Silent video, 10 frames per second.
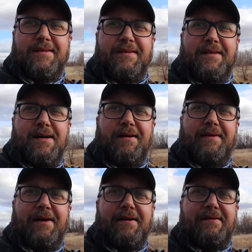in
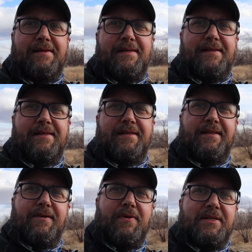Colorado
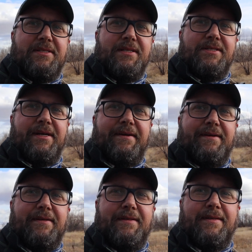and the West in
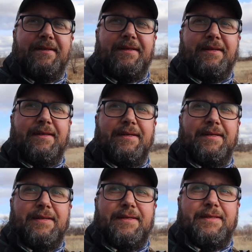general.
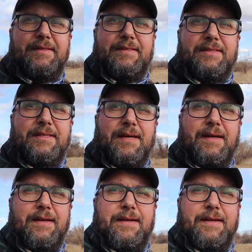You just get